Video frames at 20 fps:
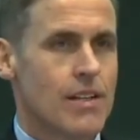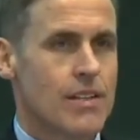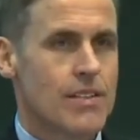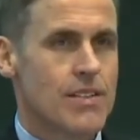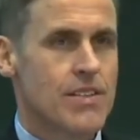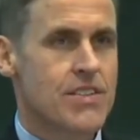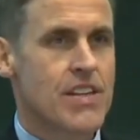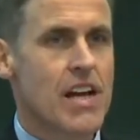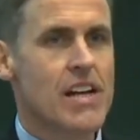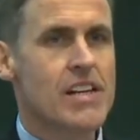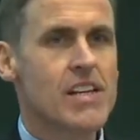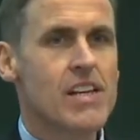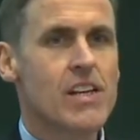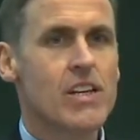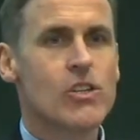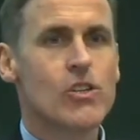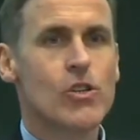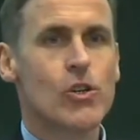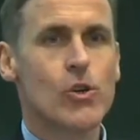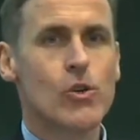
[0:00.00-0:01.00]

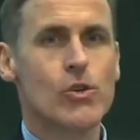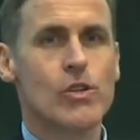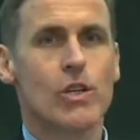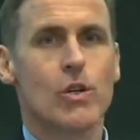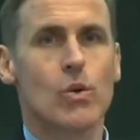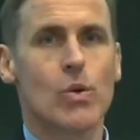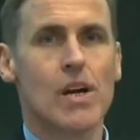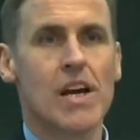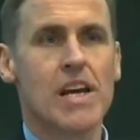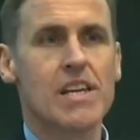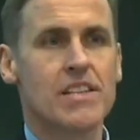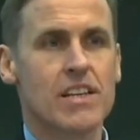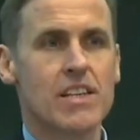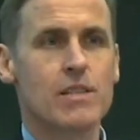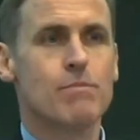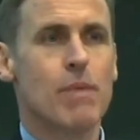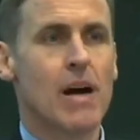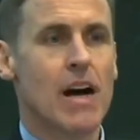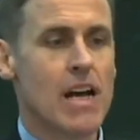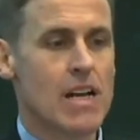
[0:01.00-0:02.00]
studying two degrees as
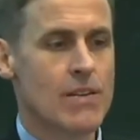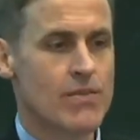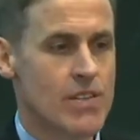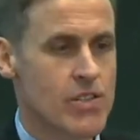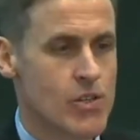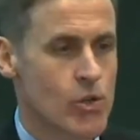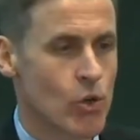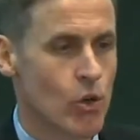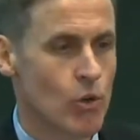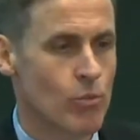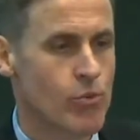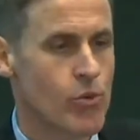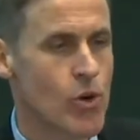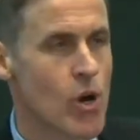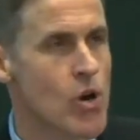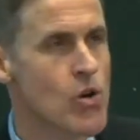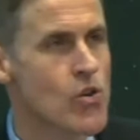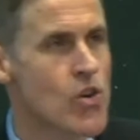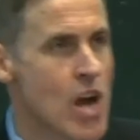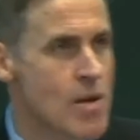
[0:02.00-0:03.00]
part of a dual
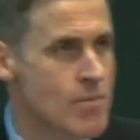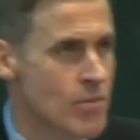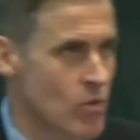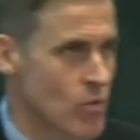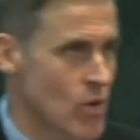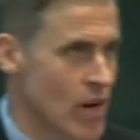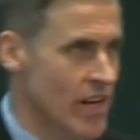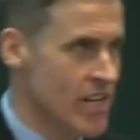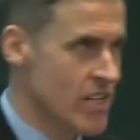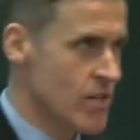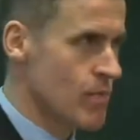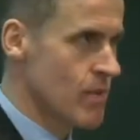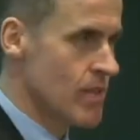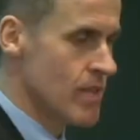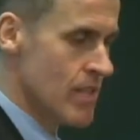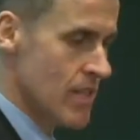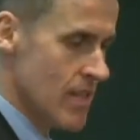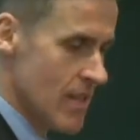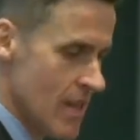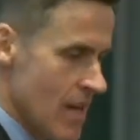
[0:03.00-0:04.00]
program
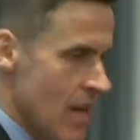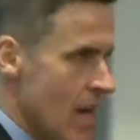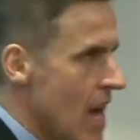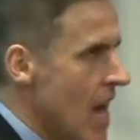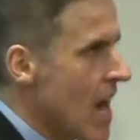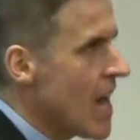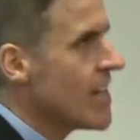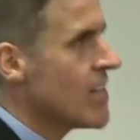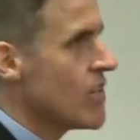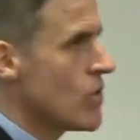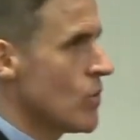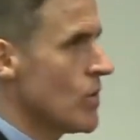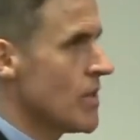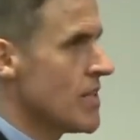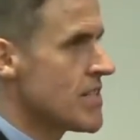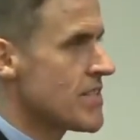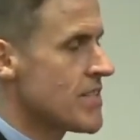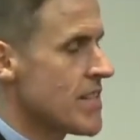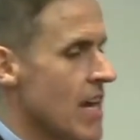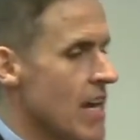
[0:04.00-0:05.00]
arrangement actually
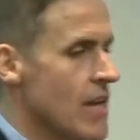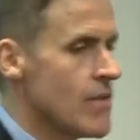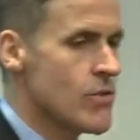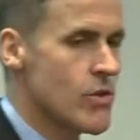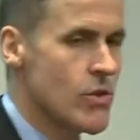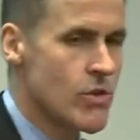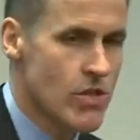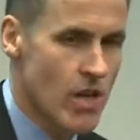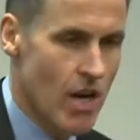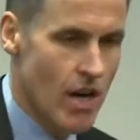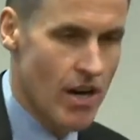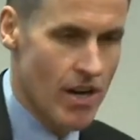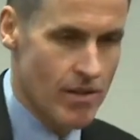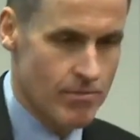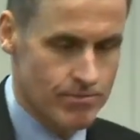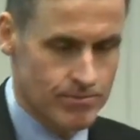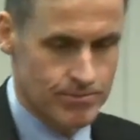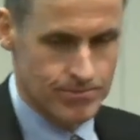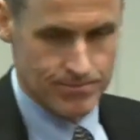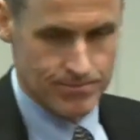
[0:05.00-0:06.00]
saves you time.